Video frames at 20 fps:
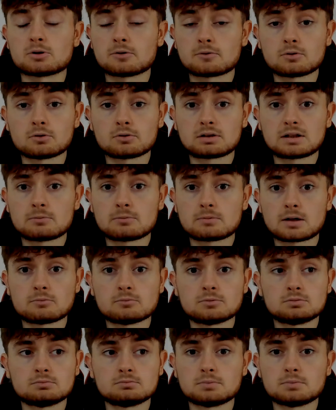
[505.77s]
Now, of course, Liam
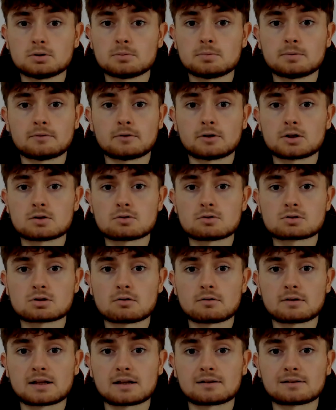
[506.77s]
Cameron put up a very good
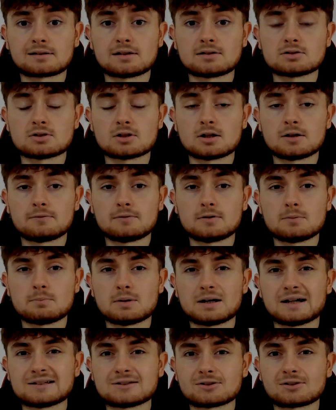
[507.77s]
showing against Lyndon Arthur,
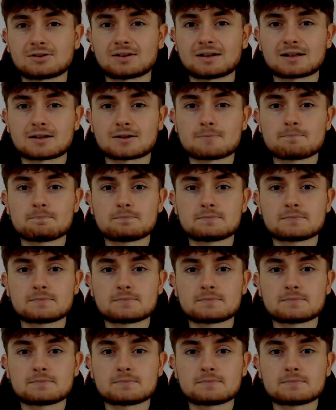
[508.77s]
but I just think